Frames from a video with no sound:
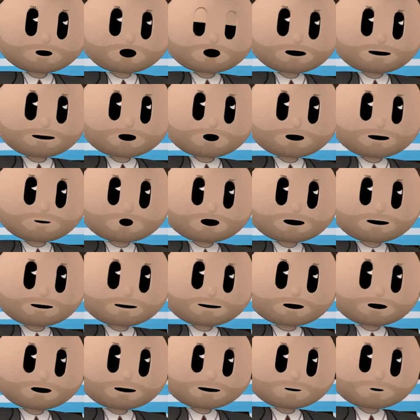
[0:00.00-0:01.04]
And you
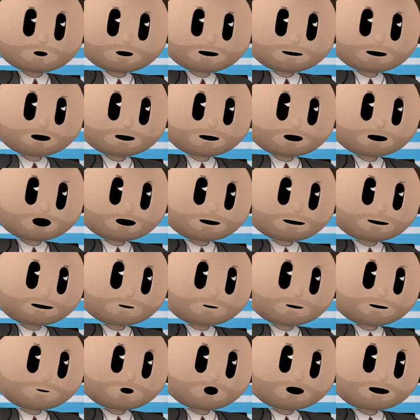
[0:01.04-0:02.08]
try to confront them
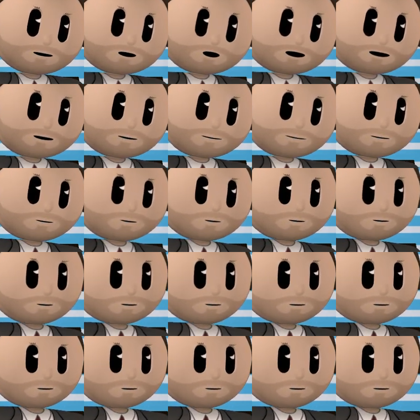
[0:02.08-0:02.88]
about their problems.